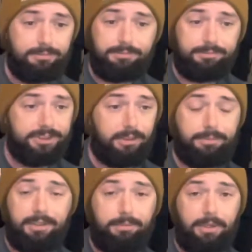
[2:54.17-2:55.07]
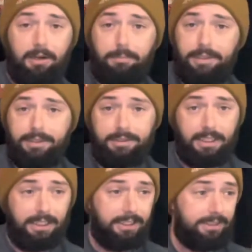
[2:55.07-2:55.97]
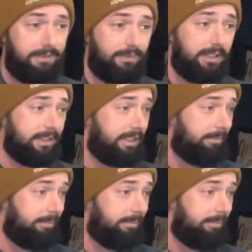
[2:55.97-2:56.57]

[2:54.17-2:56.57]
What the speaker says: something about me. And if I can get